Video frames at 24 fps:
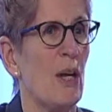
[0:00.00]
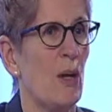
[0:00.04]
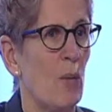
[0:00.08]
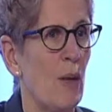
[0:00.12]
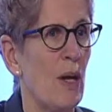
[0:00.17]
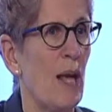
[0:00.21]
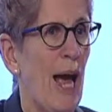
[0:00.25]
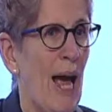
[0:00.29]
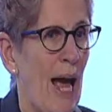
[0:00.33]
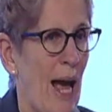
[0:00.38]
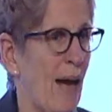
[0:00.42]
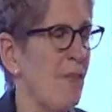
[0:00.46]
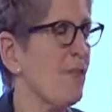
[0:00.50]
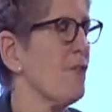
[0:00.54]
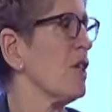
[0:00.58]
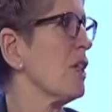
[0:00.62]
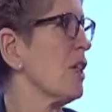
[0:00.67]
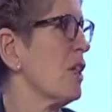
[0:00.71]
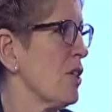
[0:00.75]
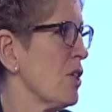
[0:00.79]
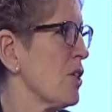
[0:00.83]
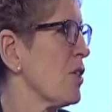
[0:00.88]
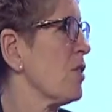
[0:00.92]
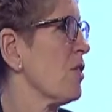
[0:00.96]
We have to
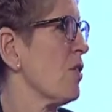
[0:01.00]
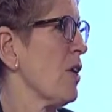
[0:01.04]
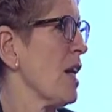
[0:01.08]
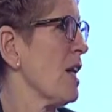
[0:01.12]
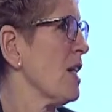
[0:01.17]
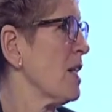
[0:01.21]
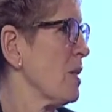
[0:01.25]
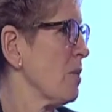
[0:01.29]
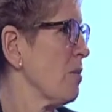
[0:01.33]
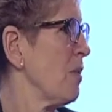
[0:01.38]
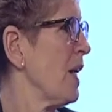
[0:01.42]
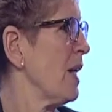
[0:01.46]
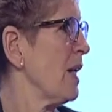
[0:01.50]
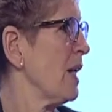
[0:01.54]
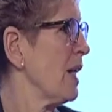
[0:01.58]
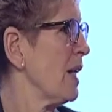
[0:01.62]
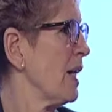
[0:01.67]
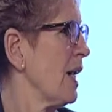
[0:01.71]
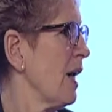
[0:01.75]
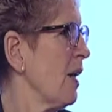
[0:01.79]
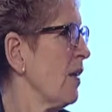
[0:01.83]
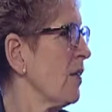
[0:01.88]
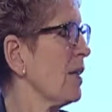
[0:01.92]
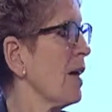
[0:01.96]
constrain spending
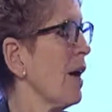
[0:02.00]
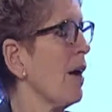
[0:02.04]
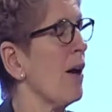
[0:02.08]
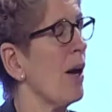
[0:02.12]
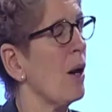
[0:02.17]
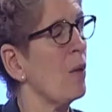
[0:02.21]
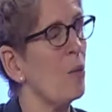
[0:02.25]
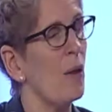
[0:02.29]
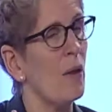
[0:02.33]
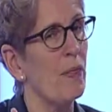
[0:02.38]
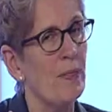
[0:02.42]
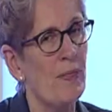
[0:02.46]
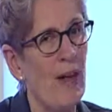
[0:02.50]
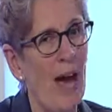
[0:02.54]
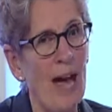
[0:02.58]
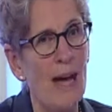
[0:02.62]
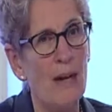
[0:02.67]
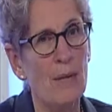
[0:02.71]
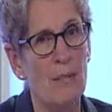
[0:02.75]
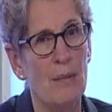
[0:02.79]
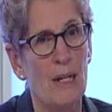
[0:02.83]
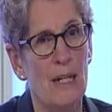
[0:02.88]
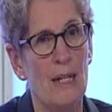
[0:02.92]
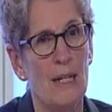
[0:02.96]
in healthcare. And what
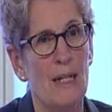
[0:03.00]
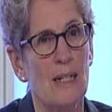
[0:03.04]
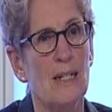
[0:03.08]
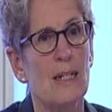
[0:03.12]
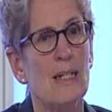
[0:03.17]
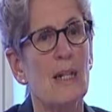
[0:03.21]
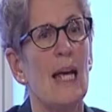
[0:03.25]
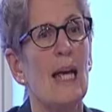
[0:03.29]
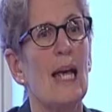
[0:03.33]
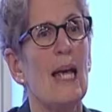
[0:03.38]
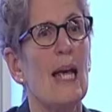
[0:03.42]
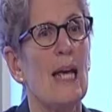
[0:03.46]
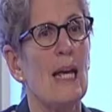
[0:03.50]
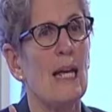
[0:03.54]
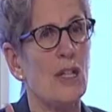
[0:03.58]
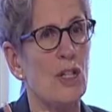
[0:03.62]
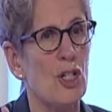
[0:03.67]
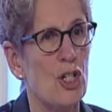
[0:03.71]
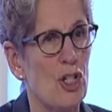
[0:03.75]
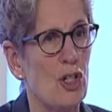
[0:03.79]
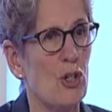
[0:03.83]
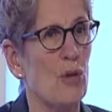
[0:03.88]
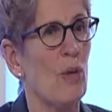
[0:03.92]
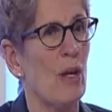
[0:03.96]
that means
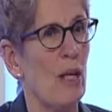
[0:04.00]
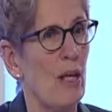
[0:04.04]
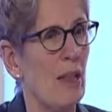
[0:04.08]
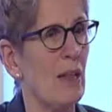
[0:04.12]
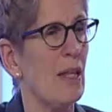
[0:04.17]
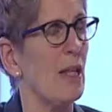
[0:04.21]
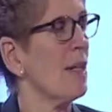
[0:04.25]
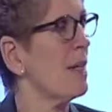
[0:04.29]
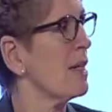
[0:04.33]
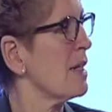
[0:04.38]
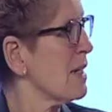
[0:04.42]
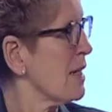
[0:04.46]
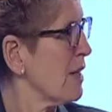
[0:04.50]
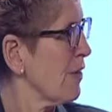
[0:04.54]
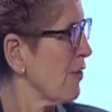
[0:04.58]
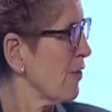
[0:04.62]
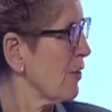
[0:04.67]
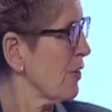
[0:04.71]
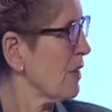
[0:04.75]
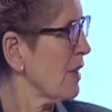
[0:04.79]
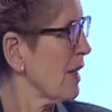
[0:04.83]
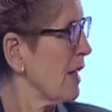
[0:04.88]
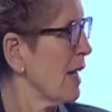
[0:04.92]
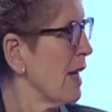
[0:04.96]
is doing things
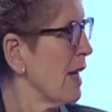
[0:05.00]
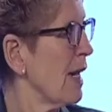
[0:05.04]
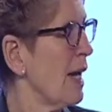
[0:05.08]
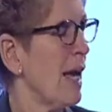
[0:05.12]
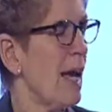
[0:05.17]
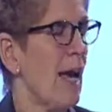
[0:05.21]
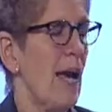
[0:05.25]
differently.